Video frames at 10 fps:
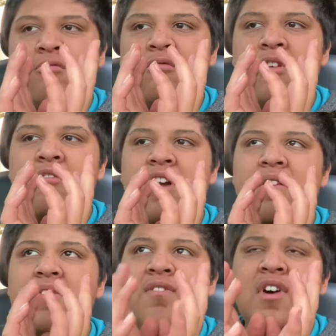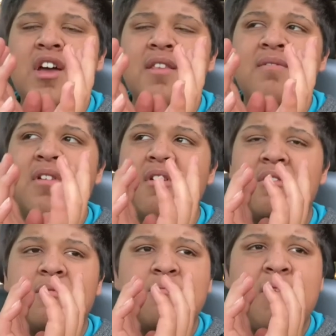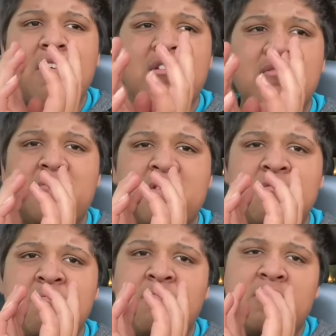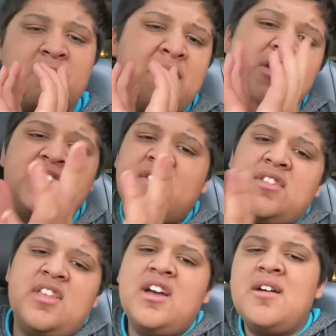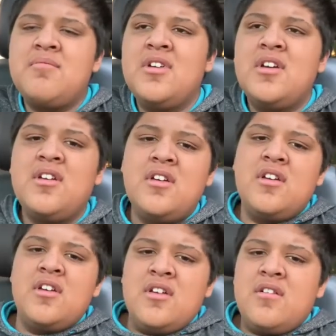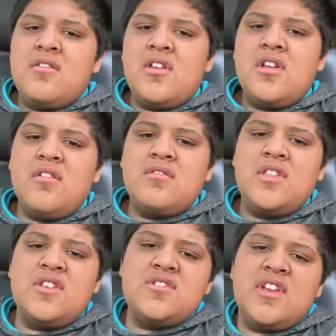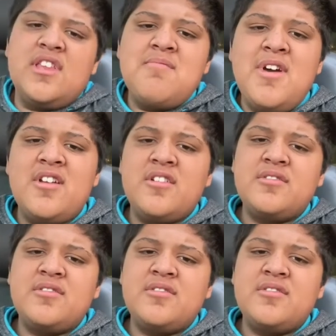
We were having fun. We were patching everything up. Things are getting better.